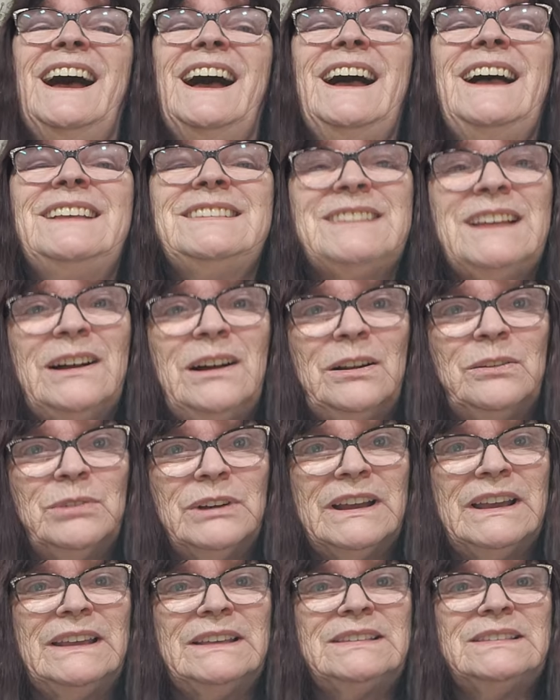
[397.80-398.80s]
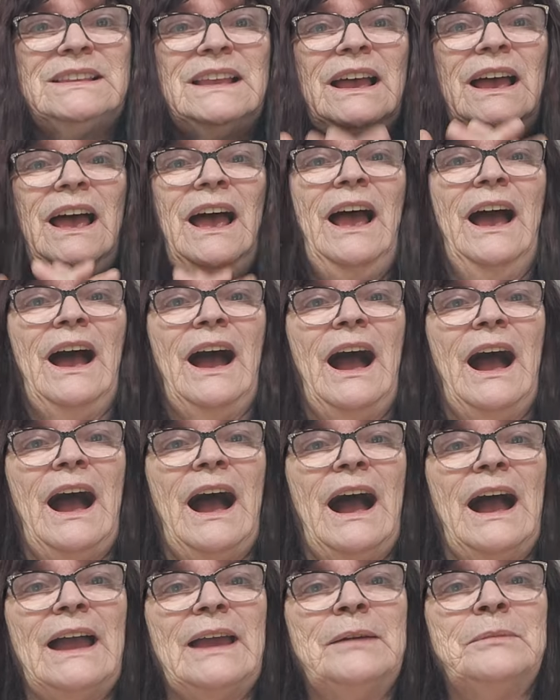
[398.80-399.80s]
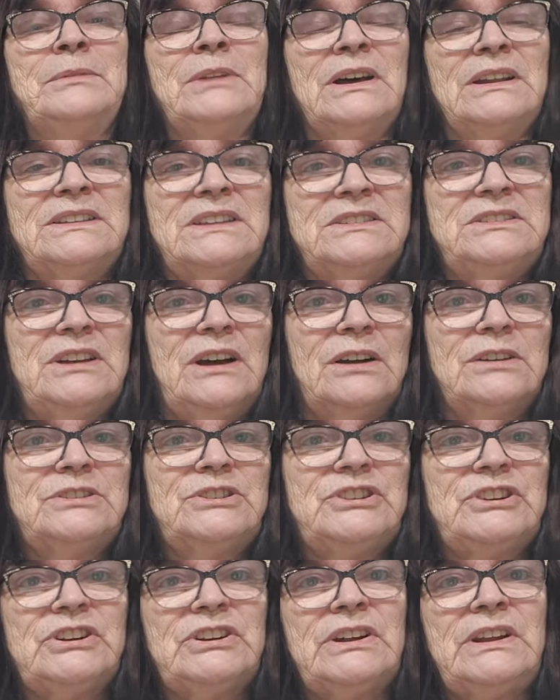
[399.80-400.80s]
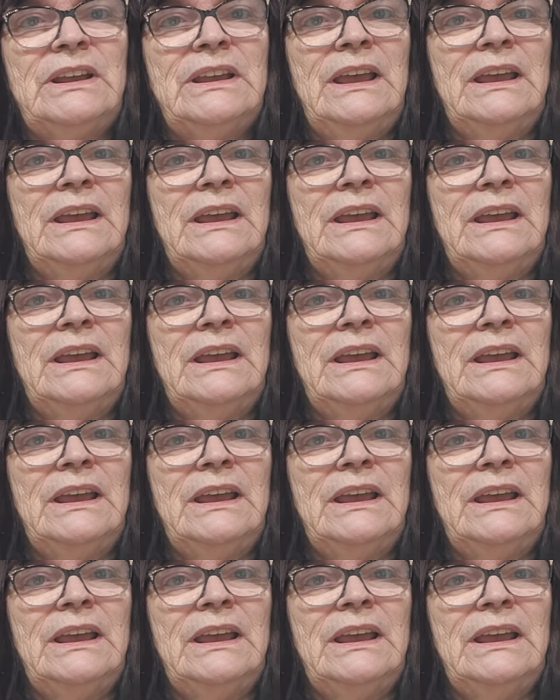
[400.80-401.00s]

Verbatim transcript: As always, I am not a doctor.